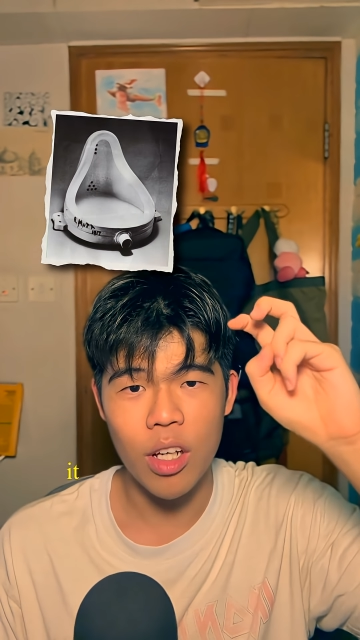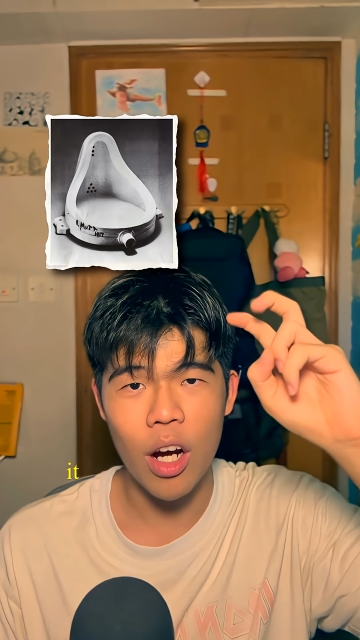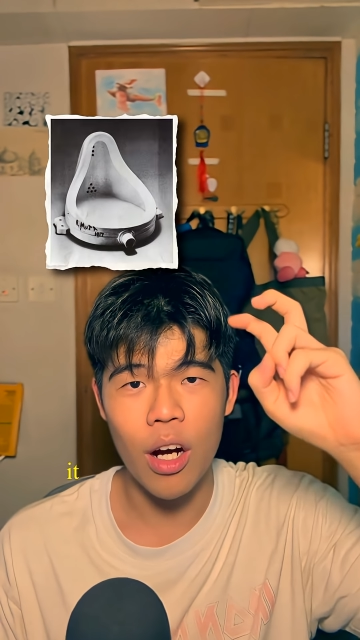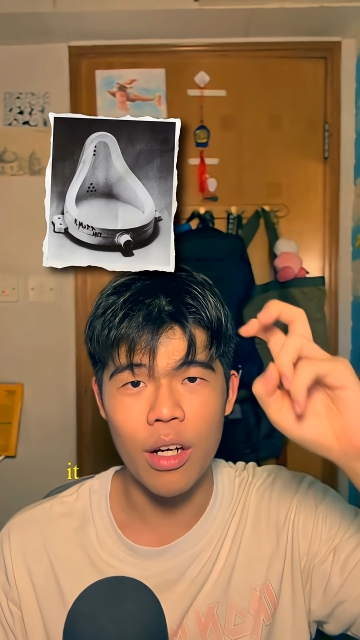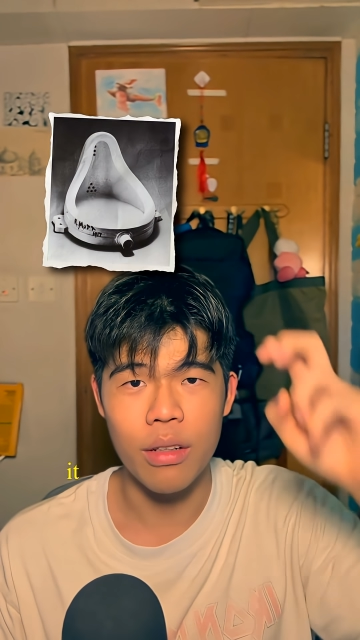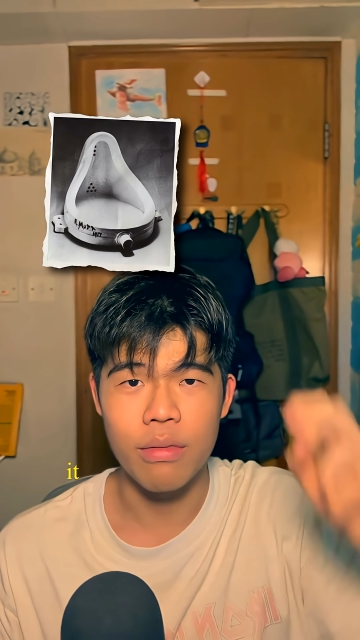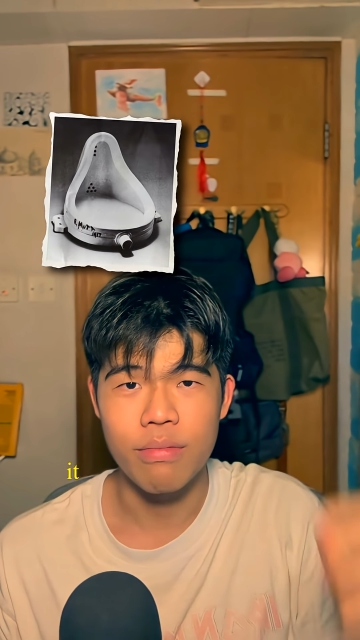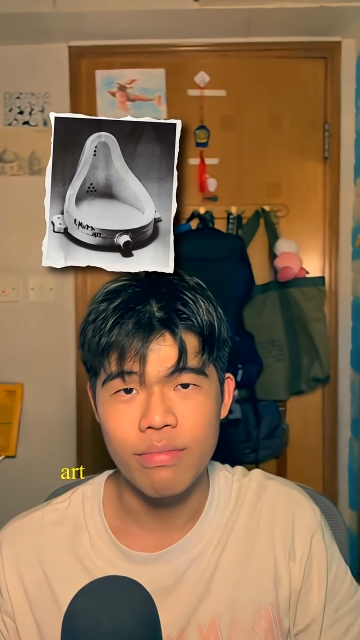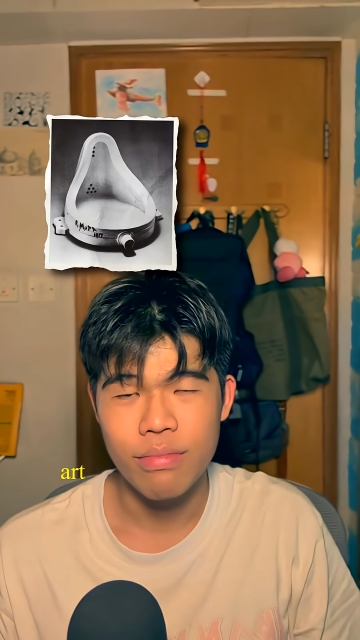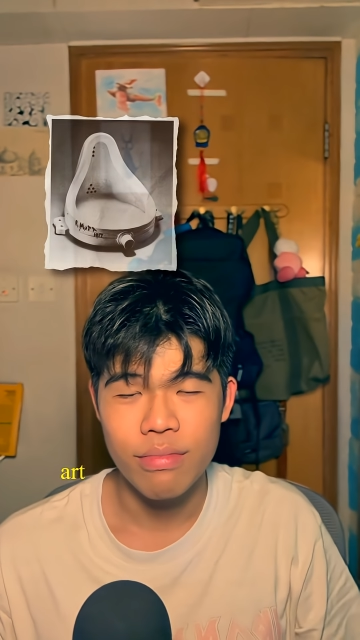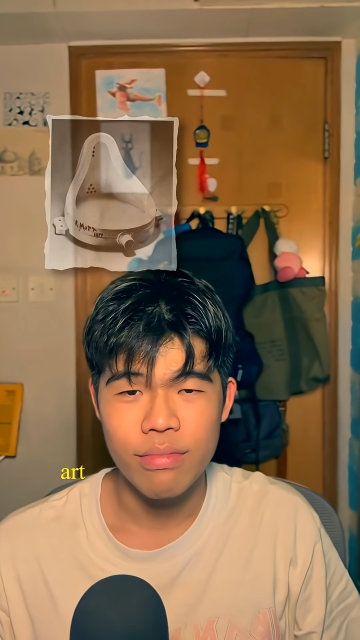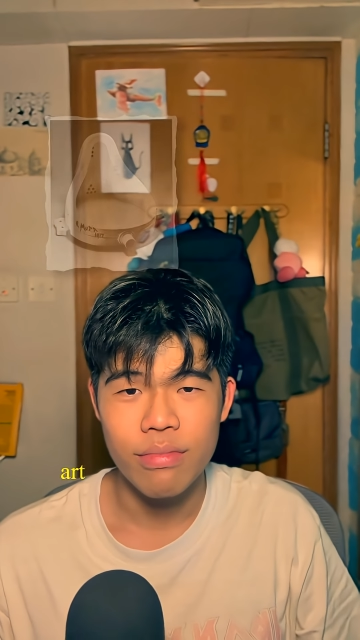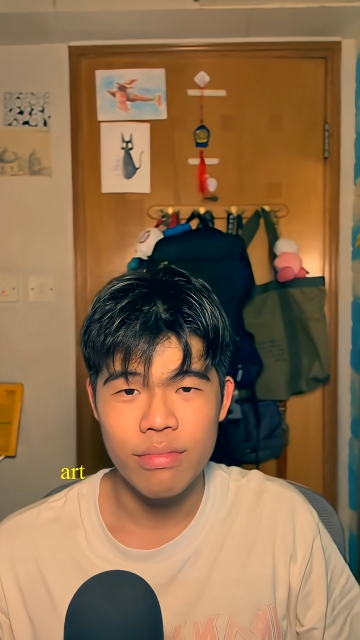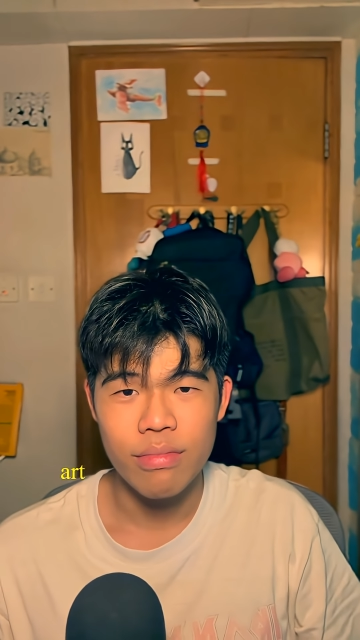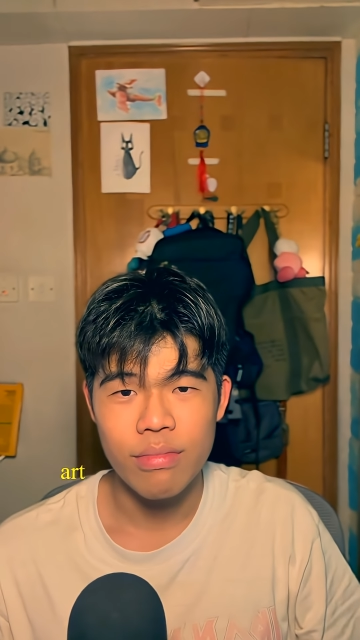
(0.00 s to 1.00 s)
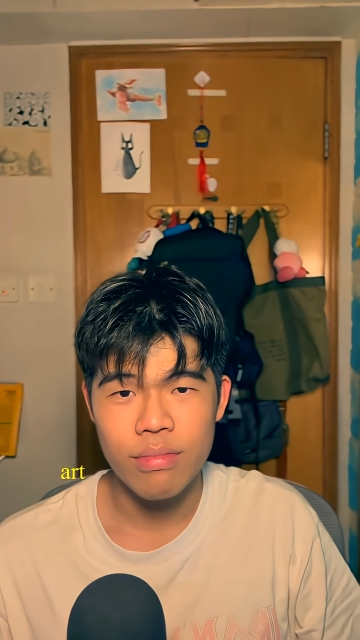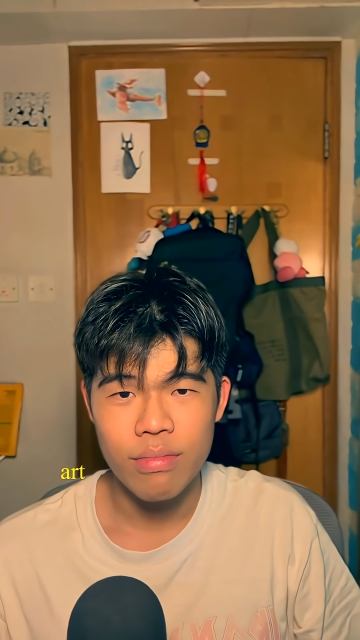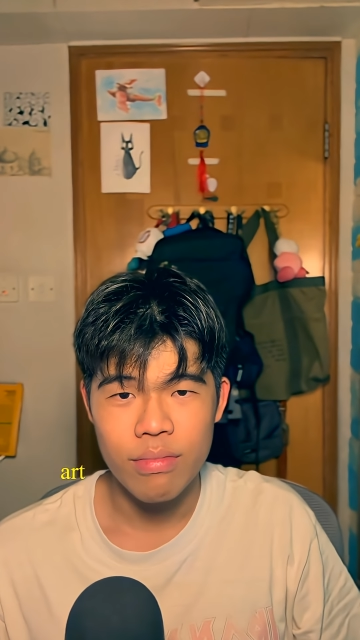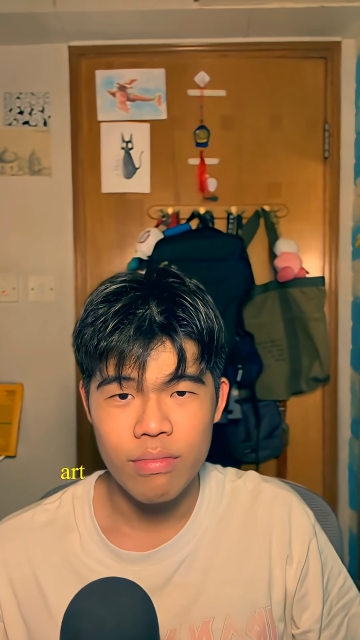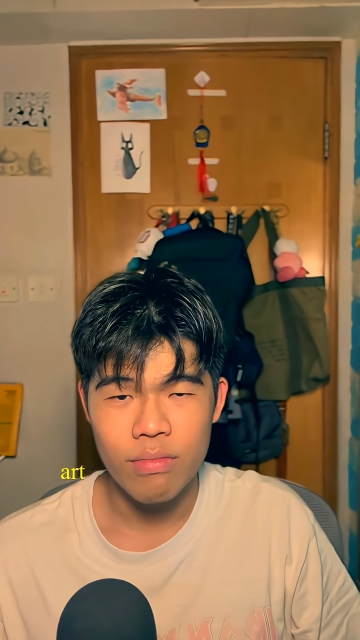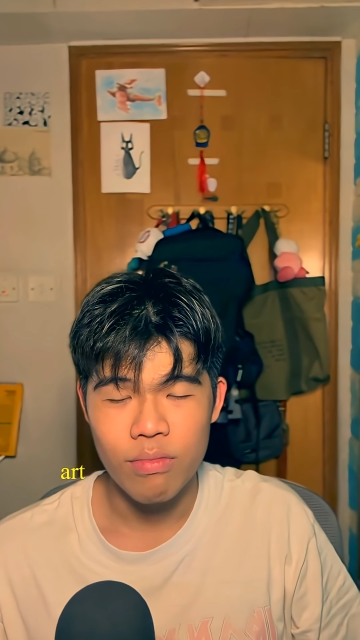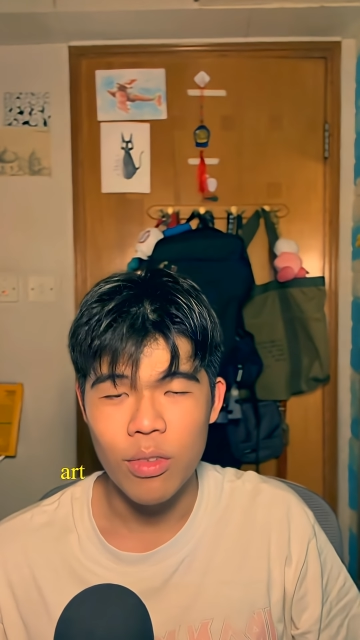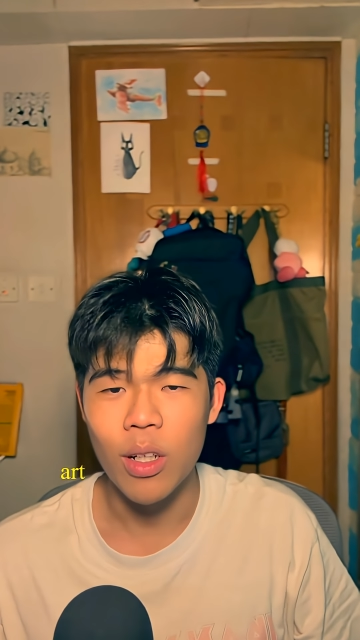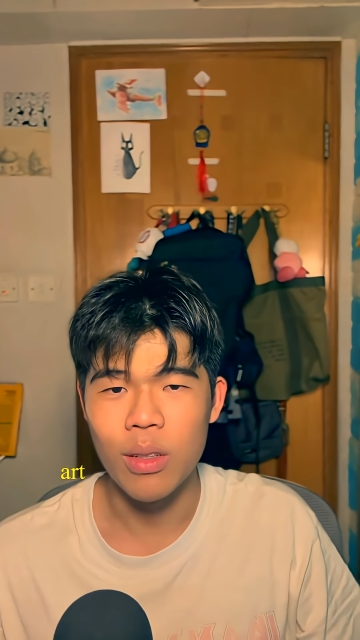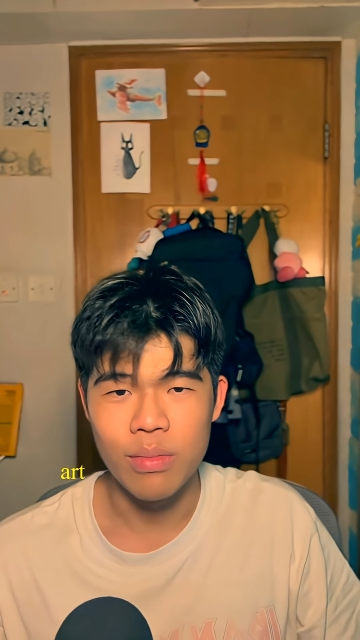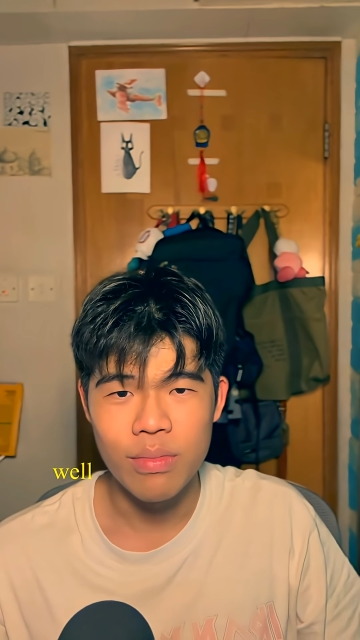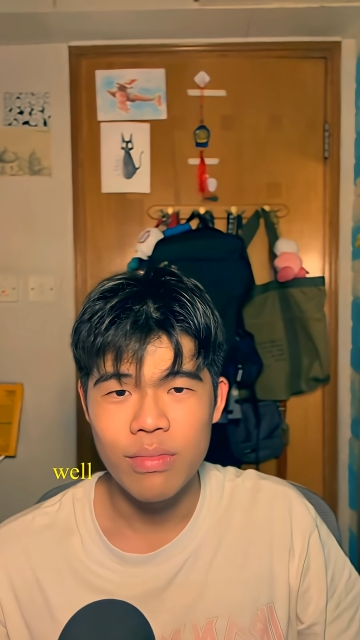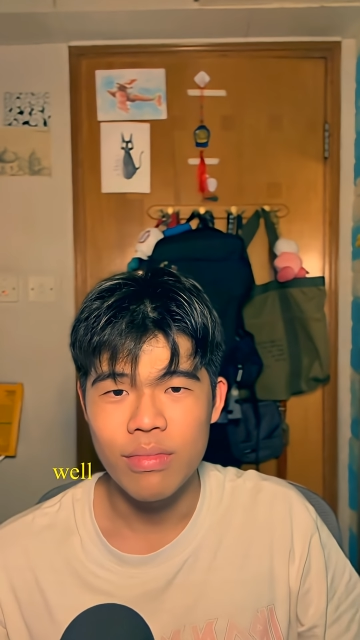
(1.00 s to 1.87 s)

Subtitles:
art. Well,